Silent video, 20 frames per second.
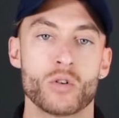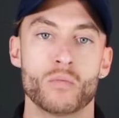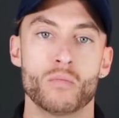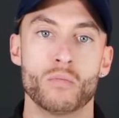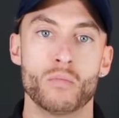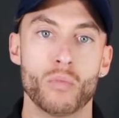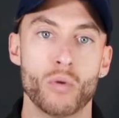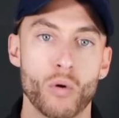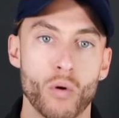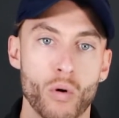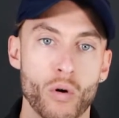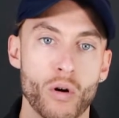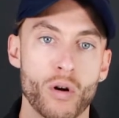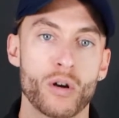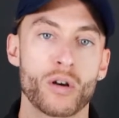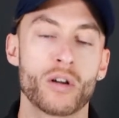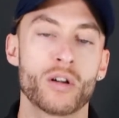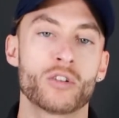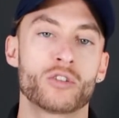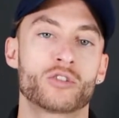
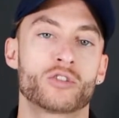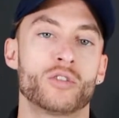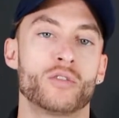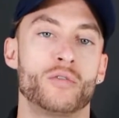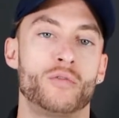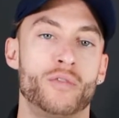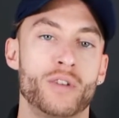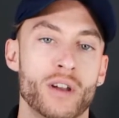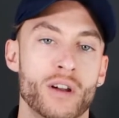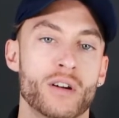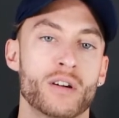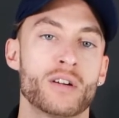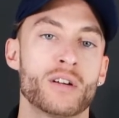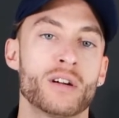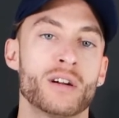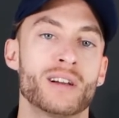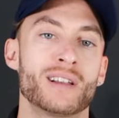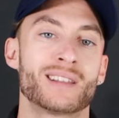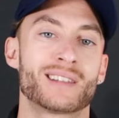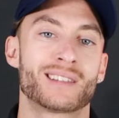more
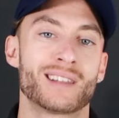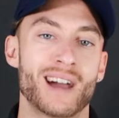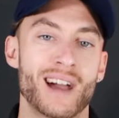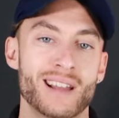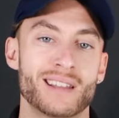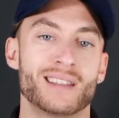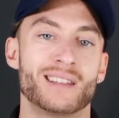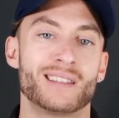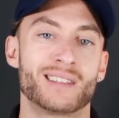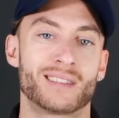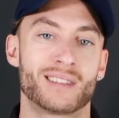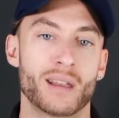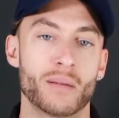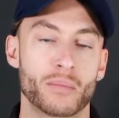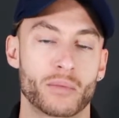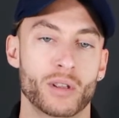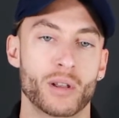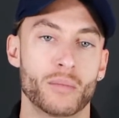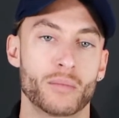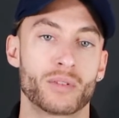severe signs and
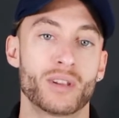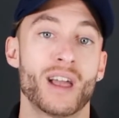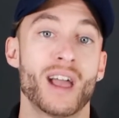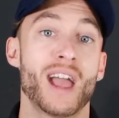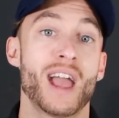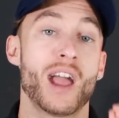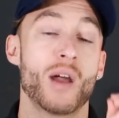symptoms.